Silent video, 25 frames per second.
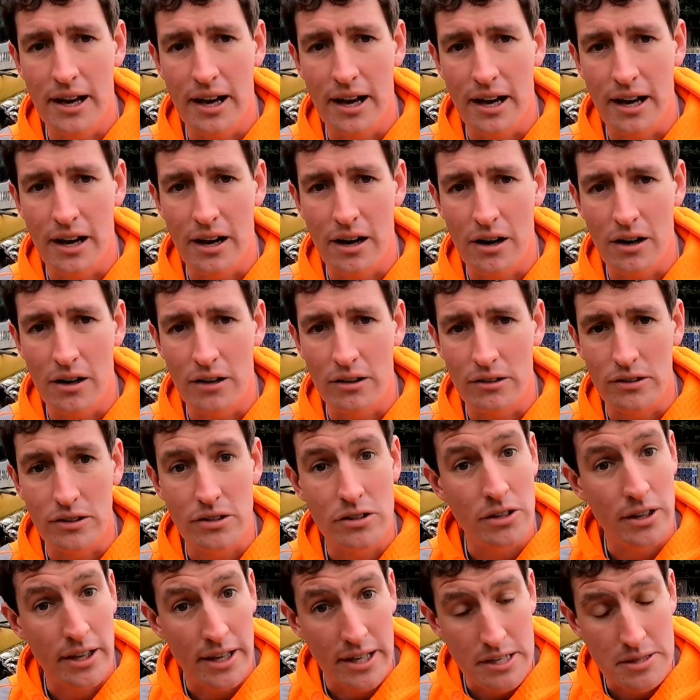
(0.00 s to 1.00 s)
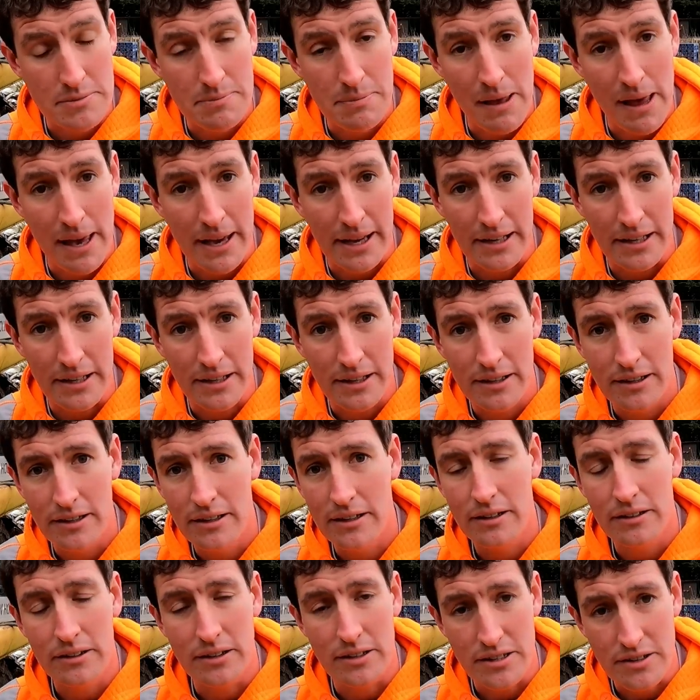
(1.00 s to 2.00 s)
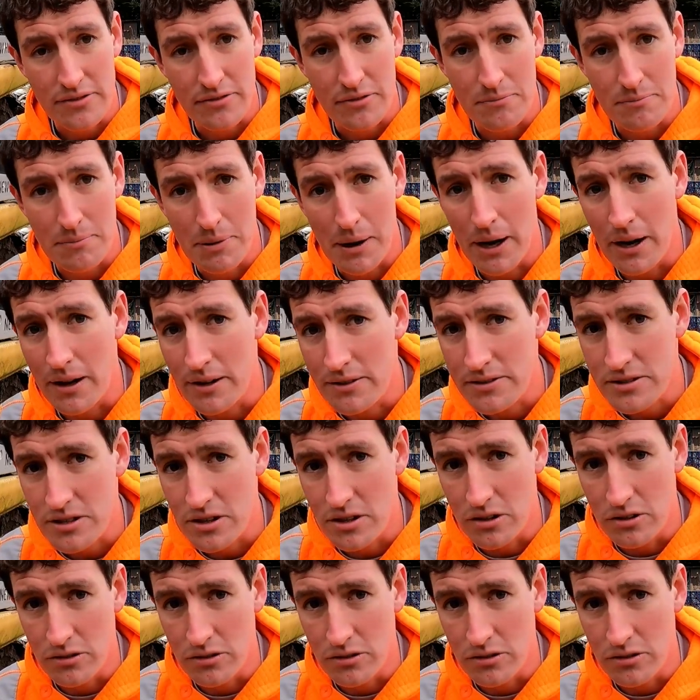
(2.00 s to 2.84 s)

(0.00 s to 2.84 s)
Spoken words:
I'll explain the different parts